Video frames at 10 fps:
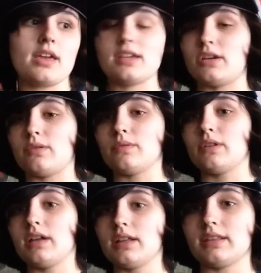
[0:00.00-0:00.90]
You know,
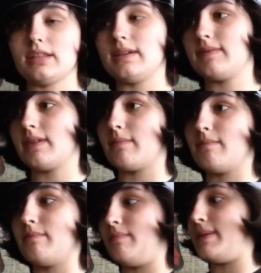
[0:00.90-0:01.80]
leave
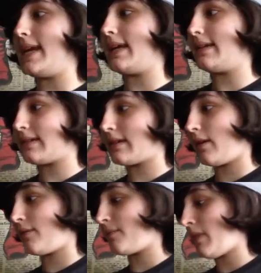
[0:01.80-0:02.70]
them be and stuff.